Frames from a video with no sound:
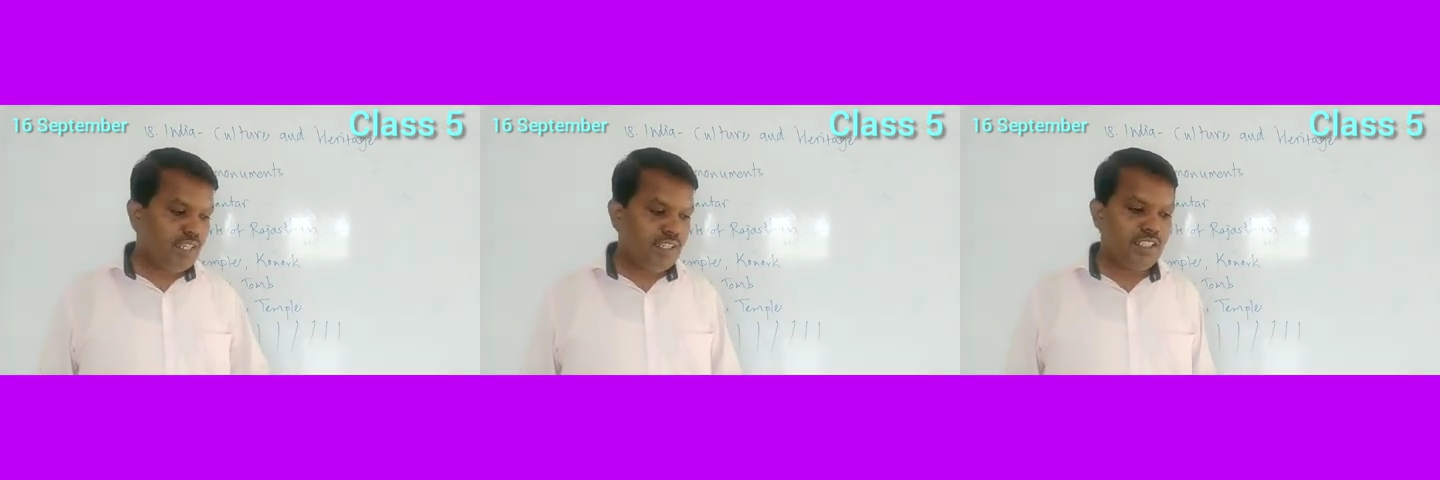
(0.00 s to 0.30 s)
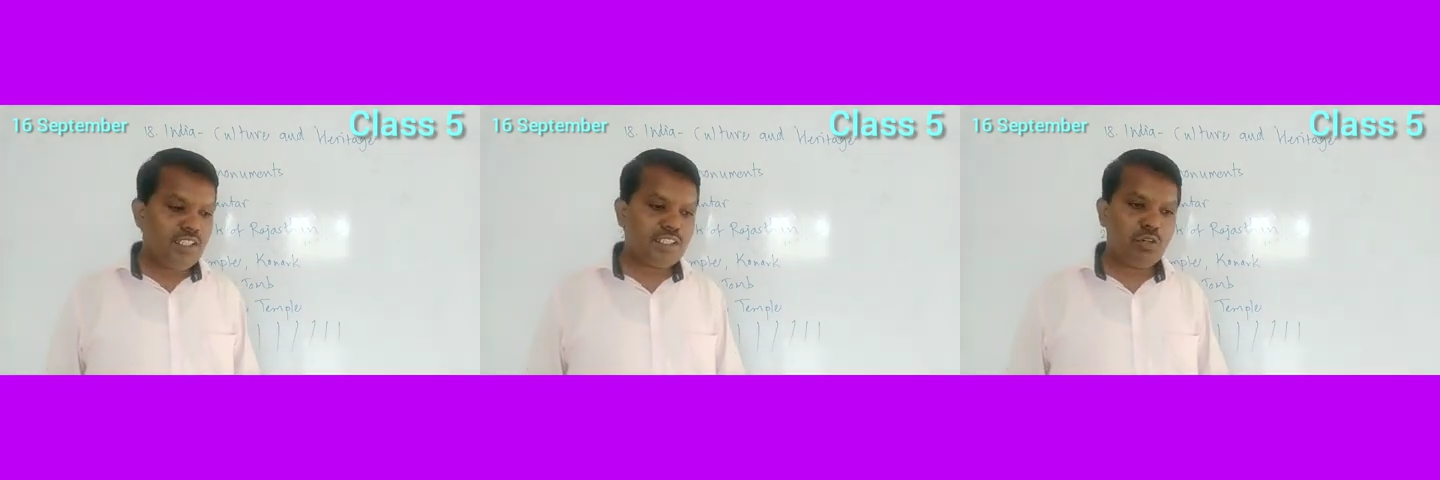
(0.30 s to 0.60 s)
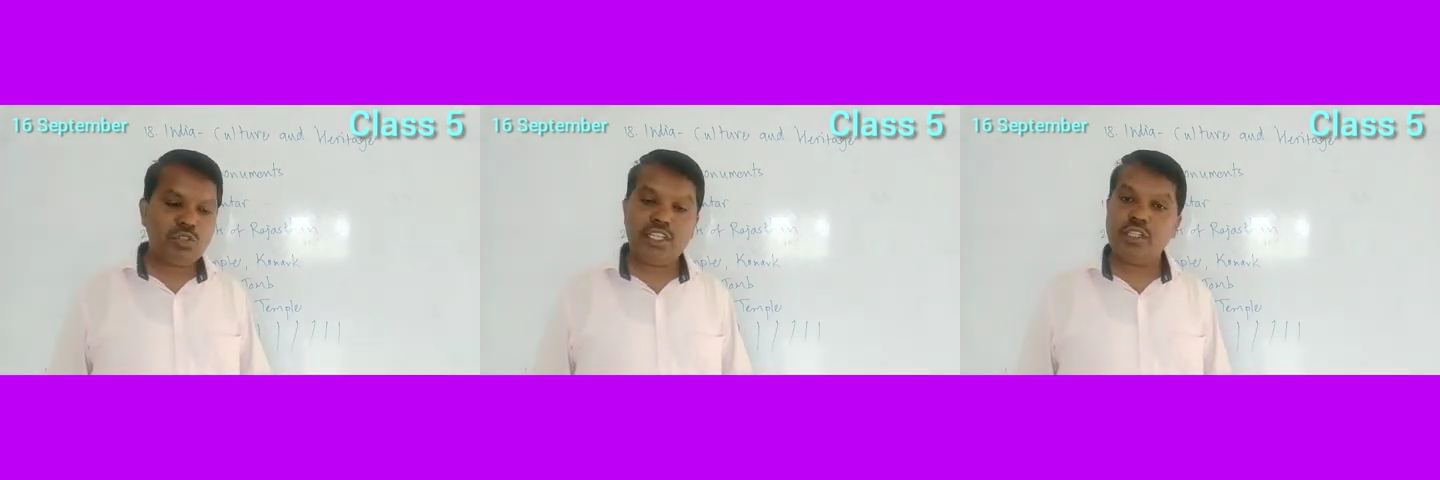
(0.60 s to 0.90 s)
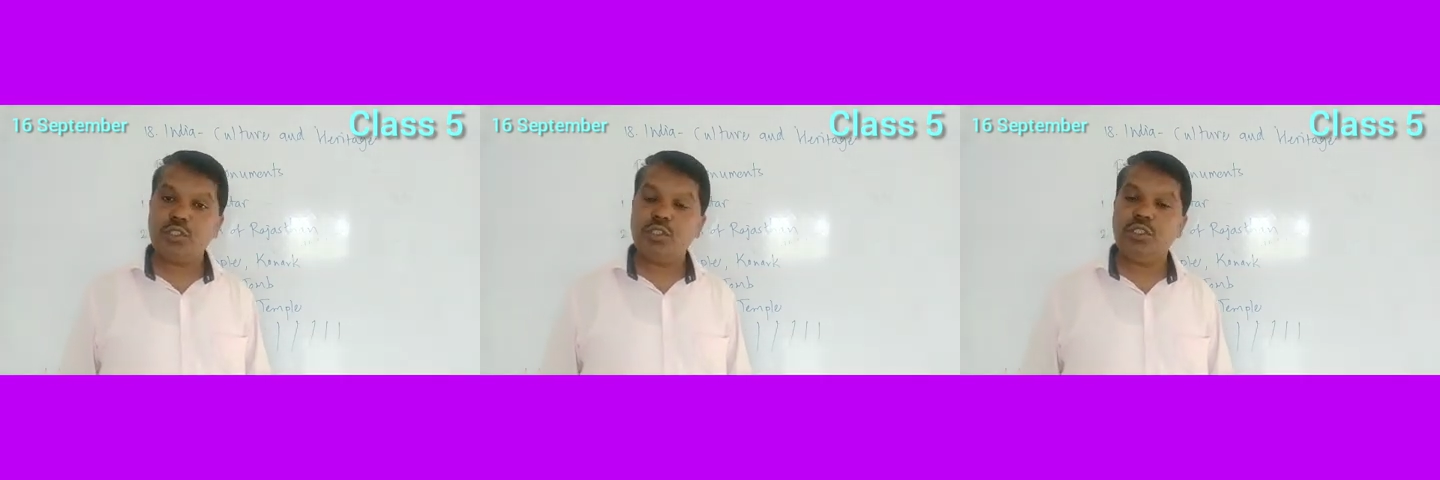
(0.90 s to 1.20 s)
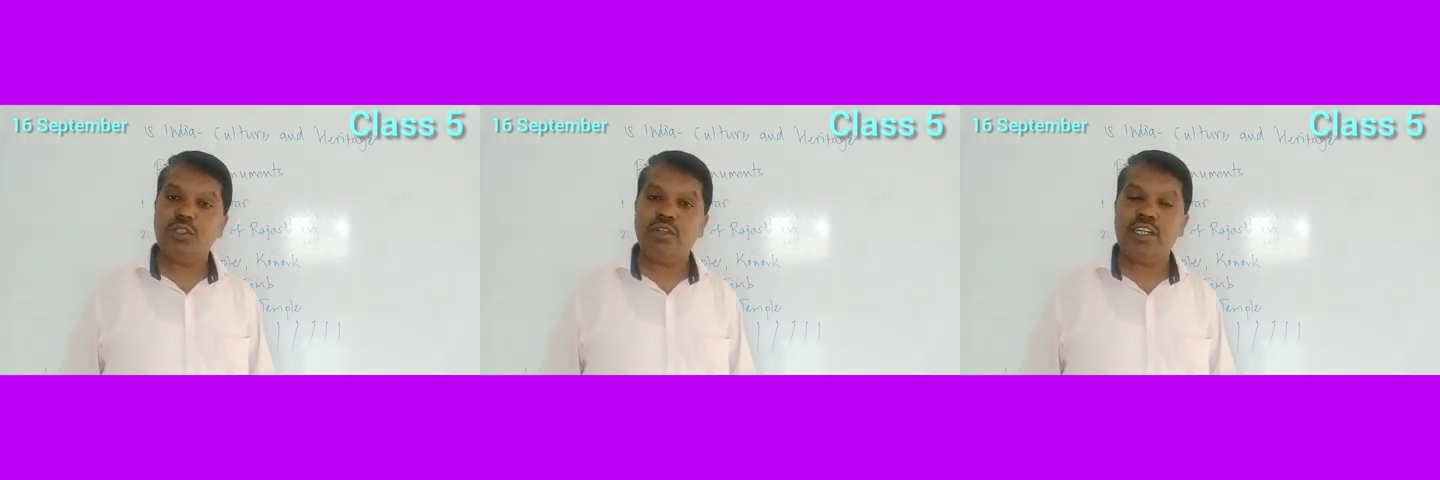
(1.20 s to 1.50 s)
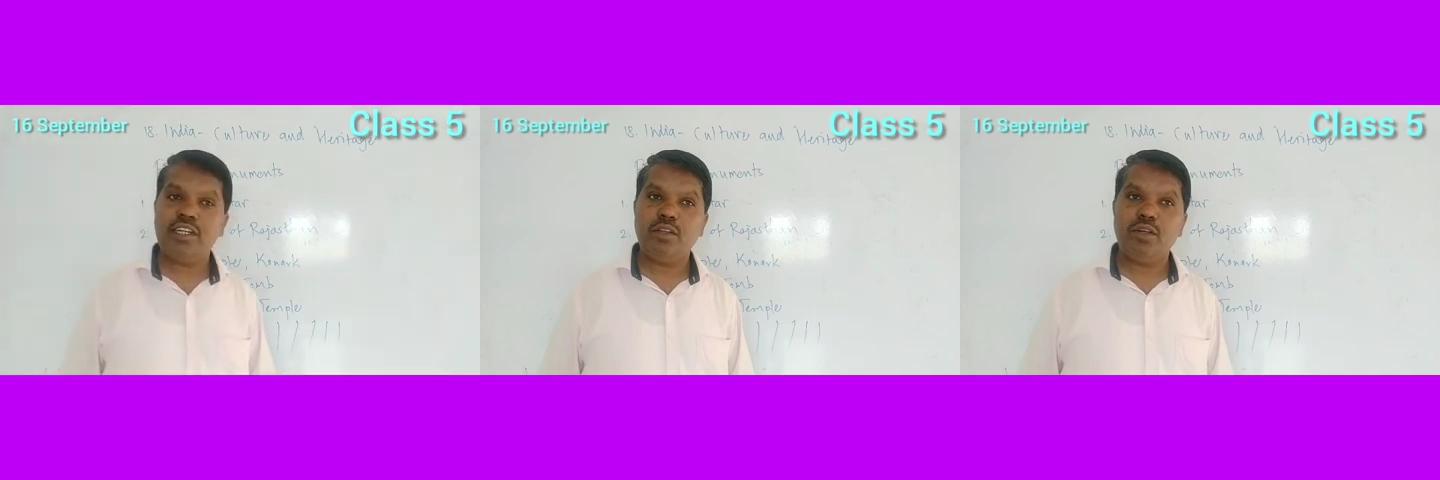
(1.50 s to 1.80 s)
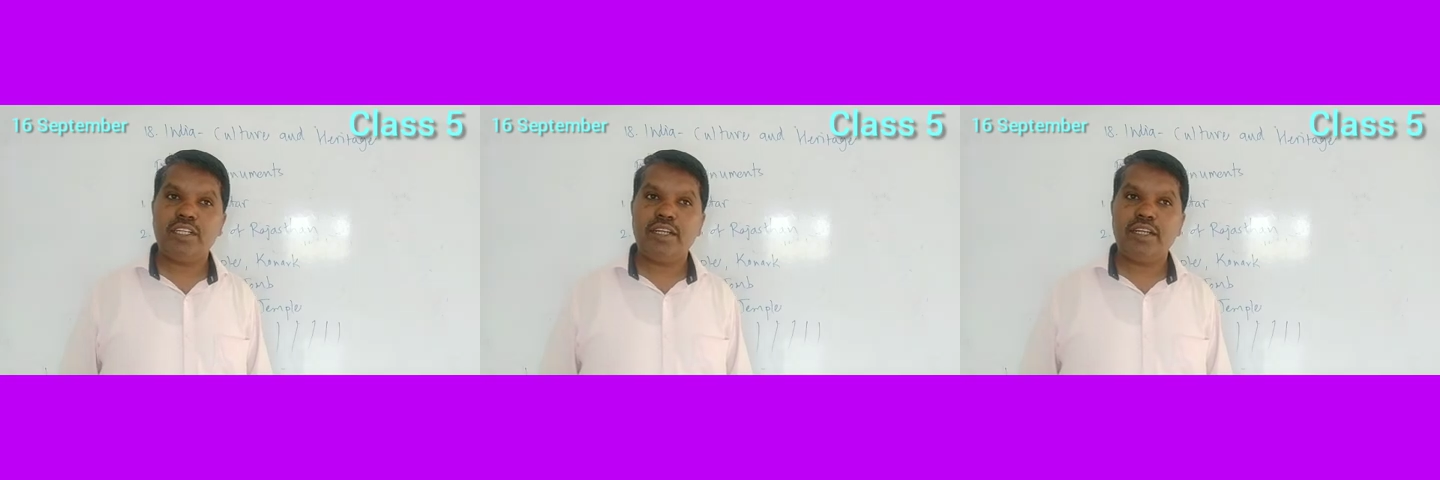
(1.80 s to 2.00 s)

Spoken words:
In the south side also you will get the one